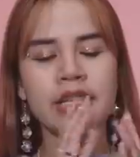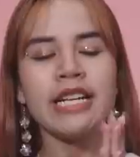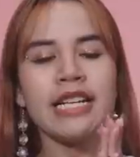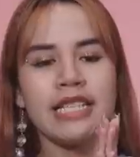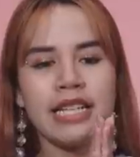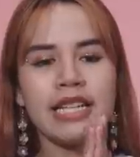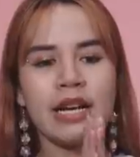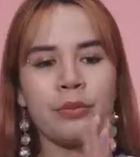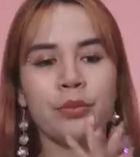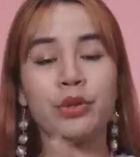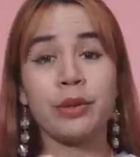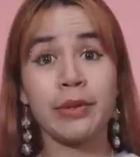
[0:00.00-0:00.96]
The next thing
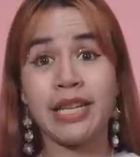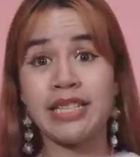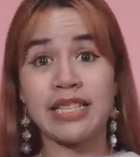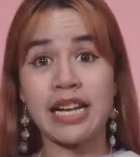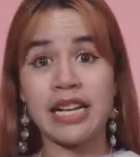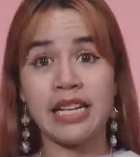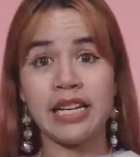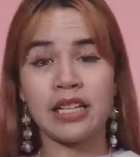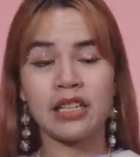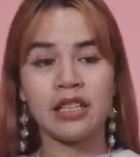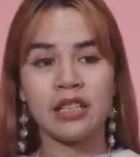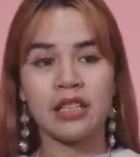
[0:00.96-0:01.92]
that I wouldn't mind
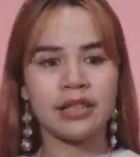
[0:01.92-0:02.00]
styling